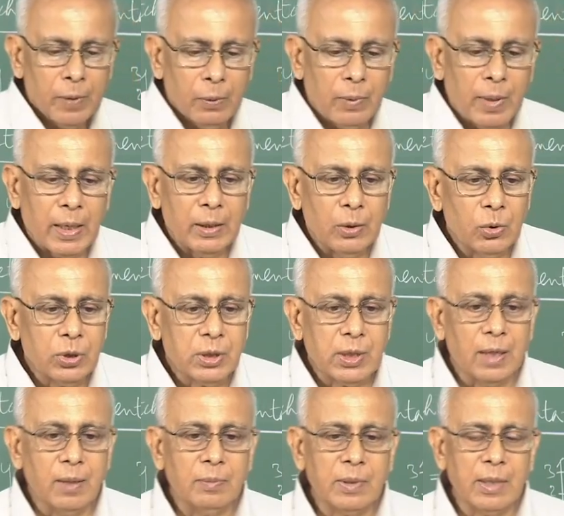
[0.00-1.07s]
When I use
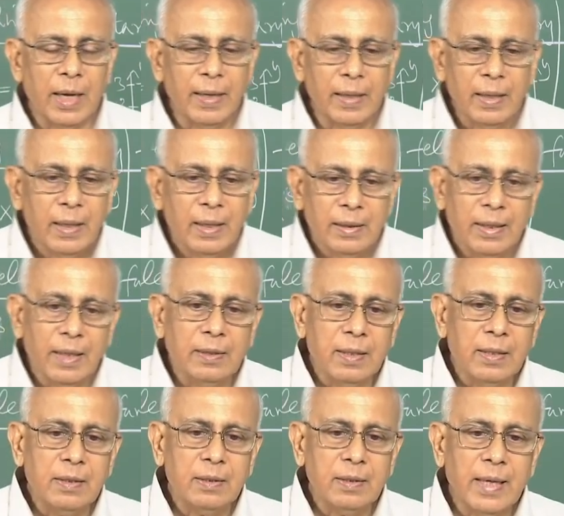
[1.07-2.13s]
terms like this
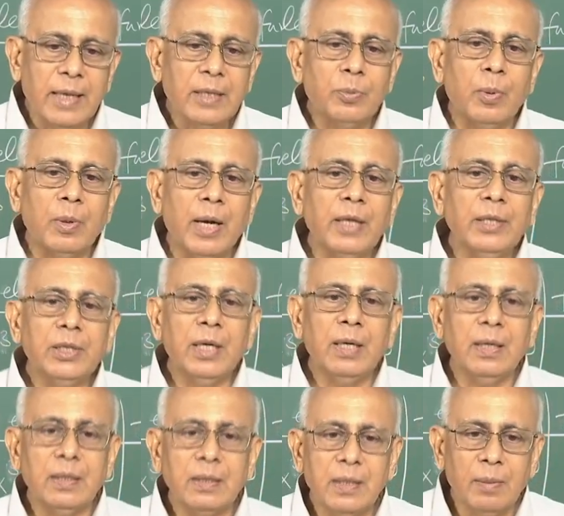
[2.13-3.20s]
is
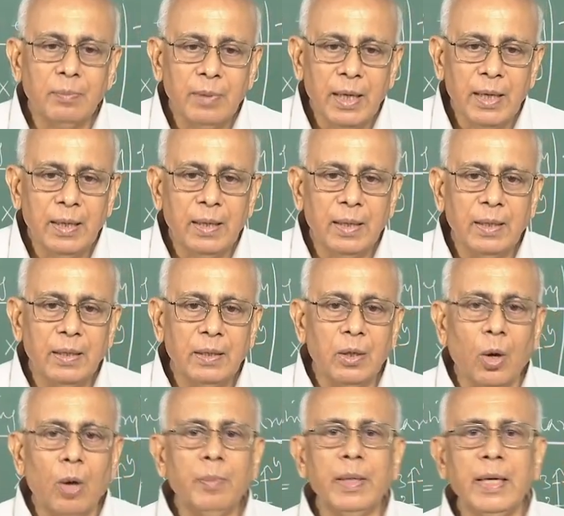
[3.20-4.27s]
exponential in something and it
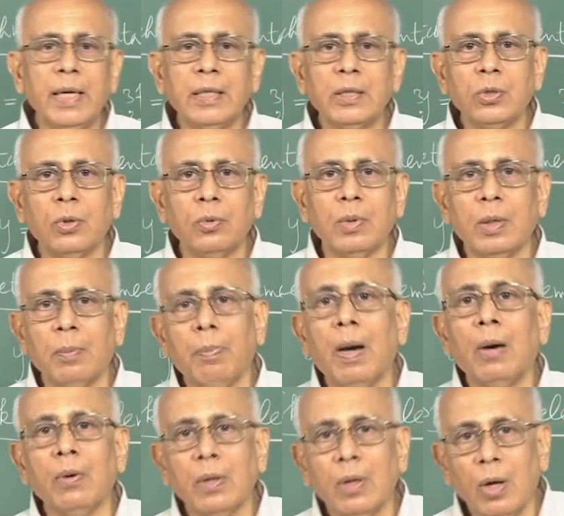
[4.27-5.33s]
dominates over a
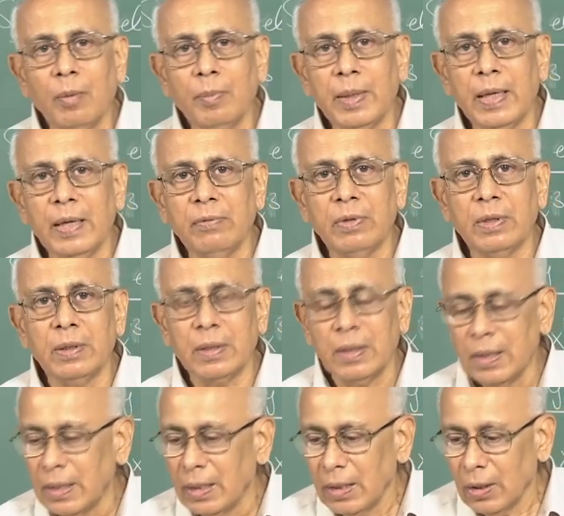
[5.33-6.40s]
power law behavior,
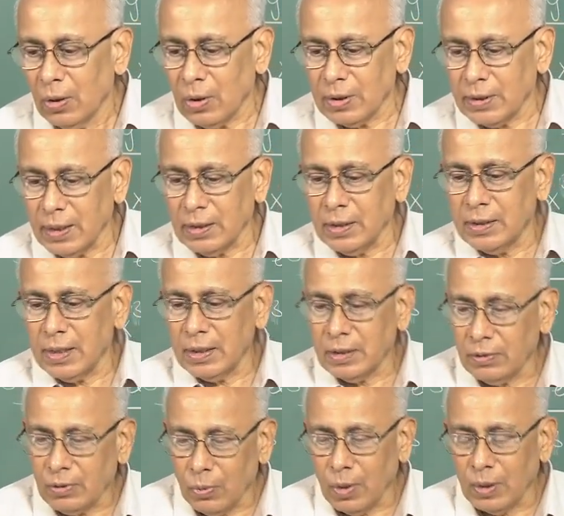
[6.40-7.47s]
or such and such
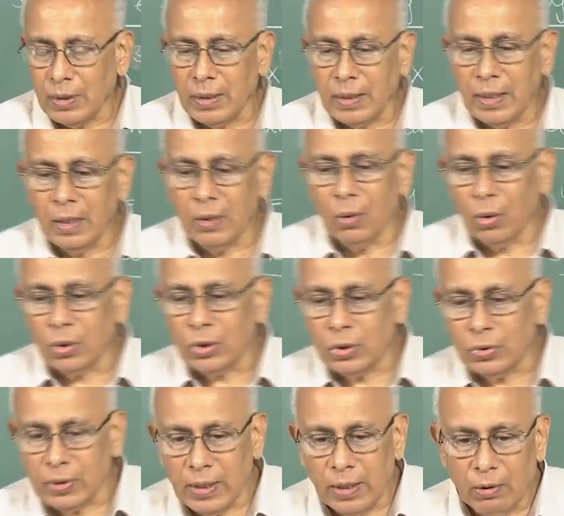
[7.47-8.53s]
a quantity goes
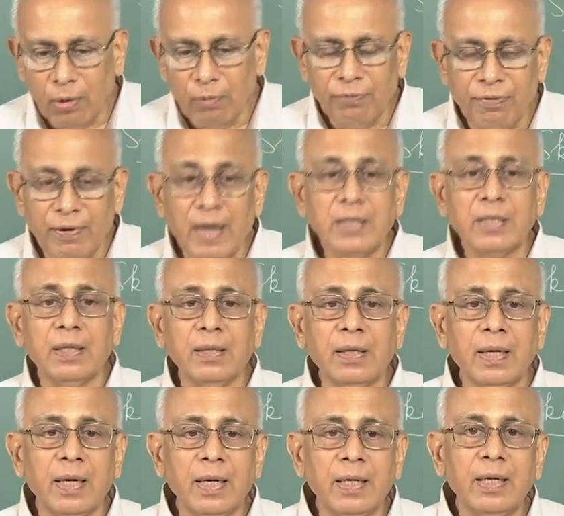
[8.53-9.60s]
to 0 faster
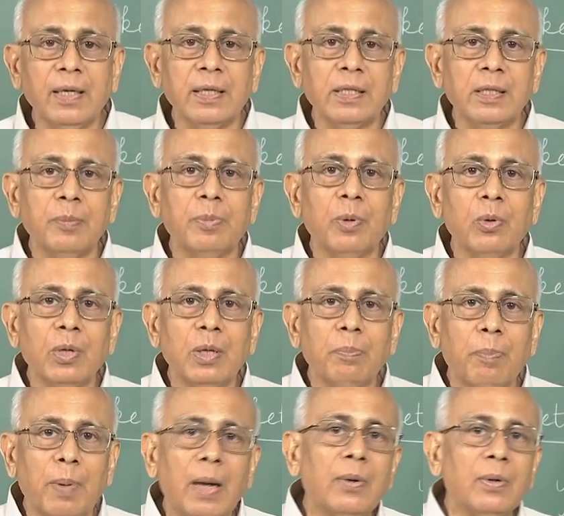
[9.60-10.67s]
than any reciprocal
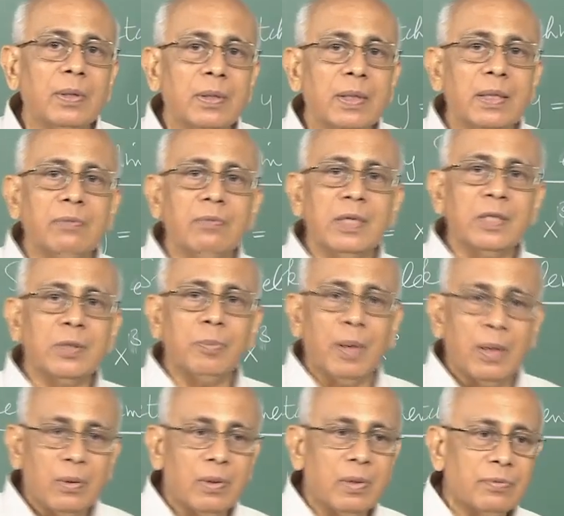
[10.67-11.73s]
power, inverse
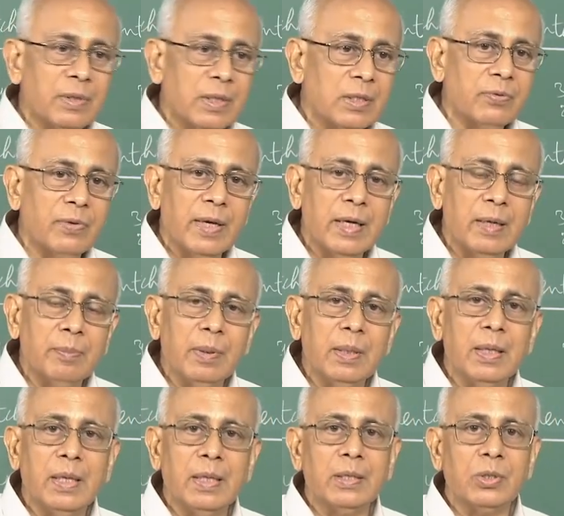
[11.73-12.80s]
power of this
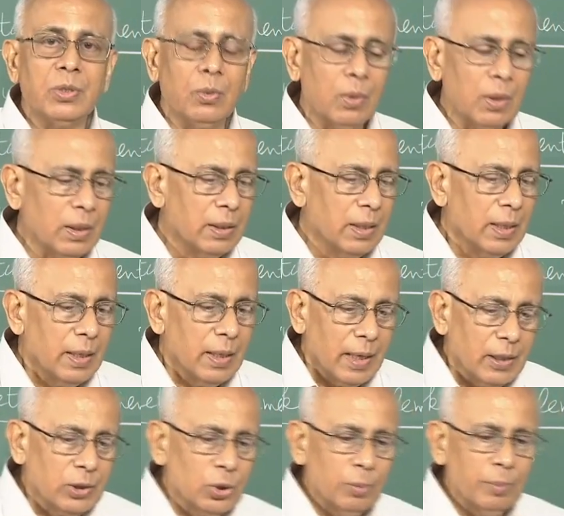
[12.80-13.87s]
variable and so on,
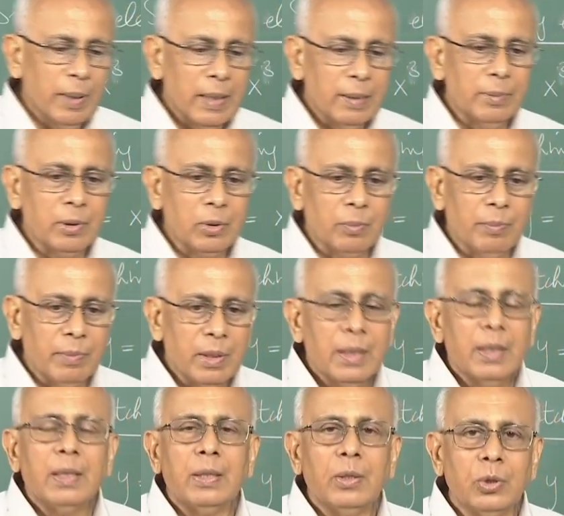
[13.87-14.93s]
it should be able to,
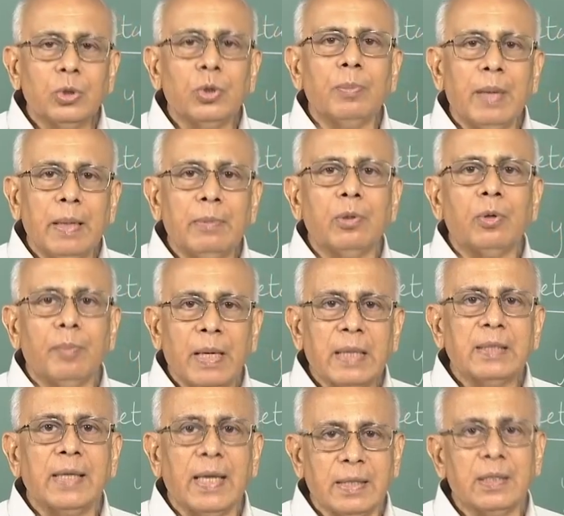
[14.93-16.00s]
you should be able to
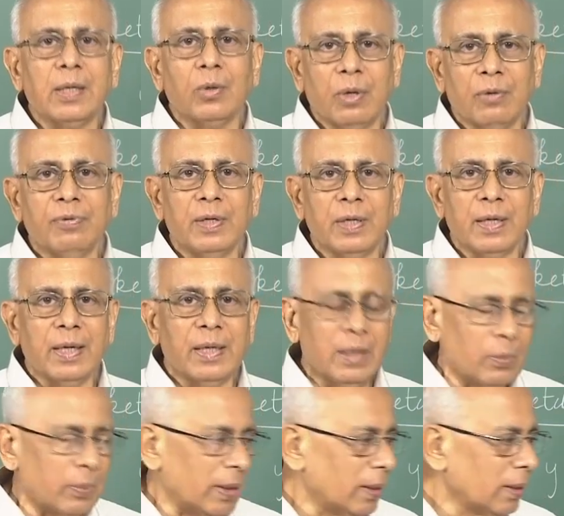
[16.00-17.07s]
make sense out of it right
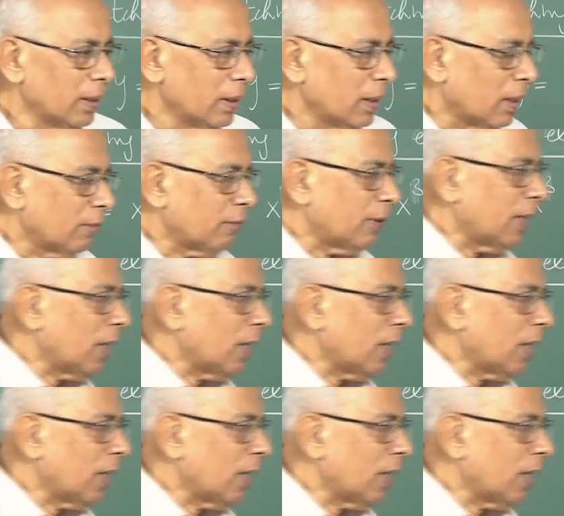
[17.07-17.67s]
away. And for